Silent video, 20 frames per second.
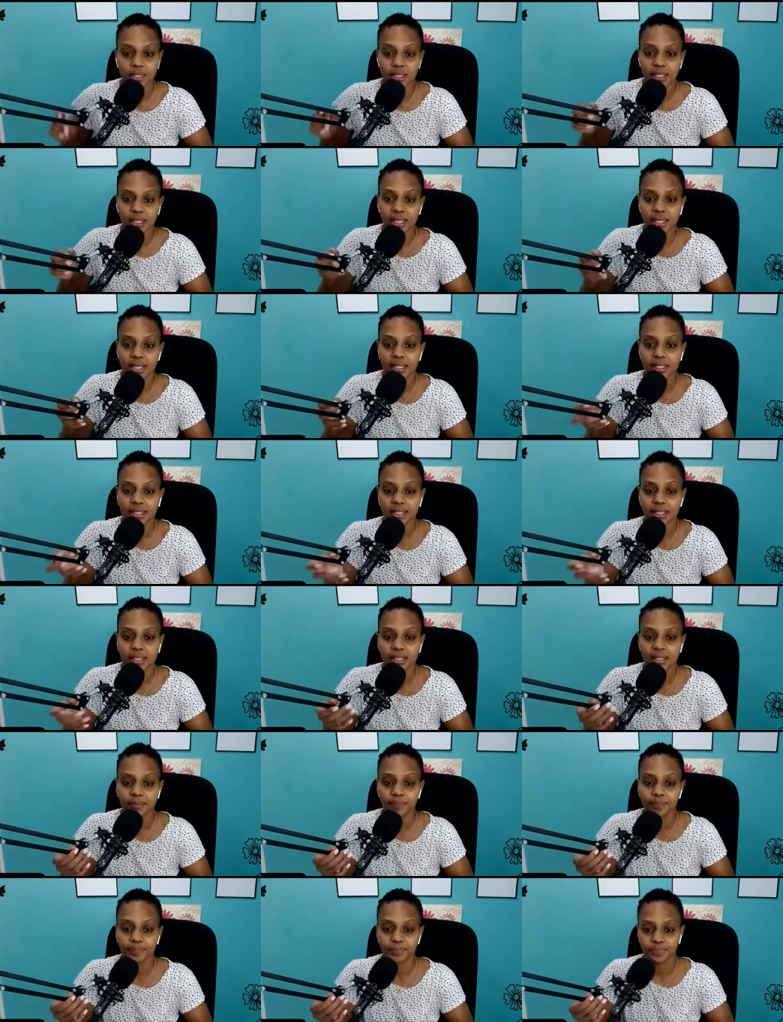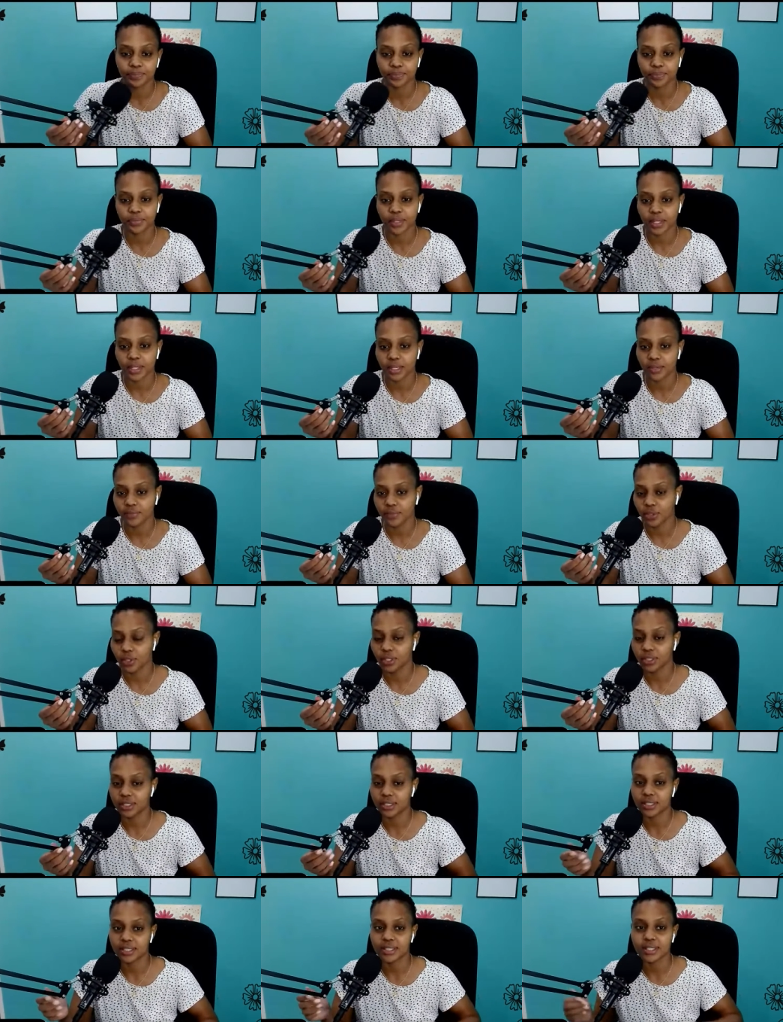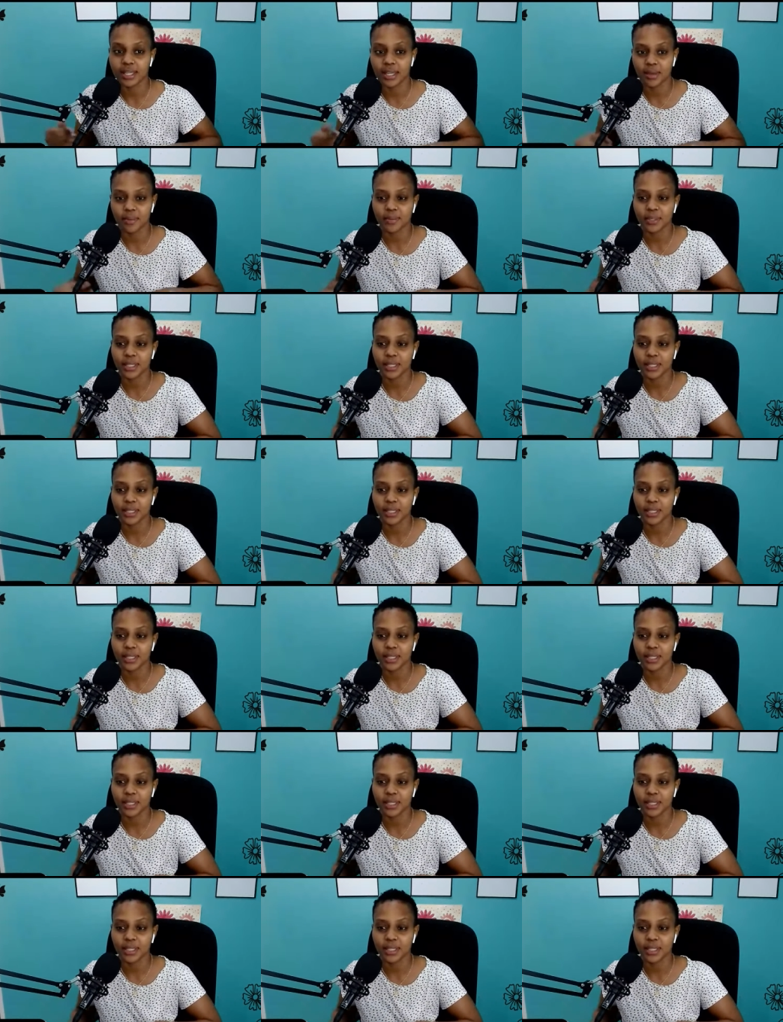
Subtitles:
clearly, if y'all could see